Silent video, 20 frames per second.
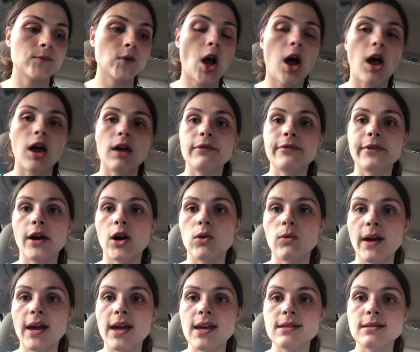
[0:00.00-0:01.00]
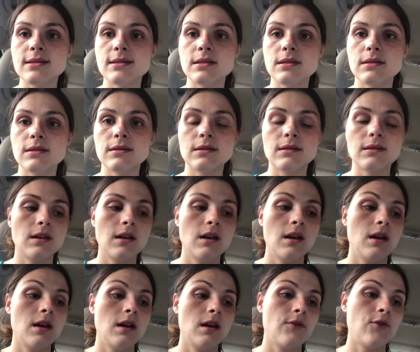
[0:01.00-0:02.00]
cauliflower rice
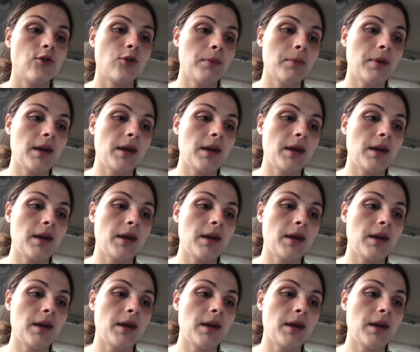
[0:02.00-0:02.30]
for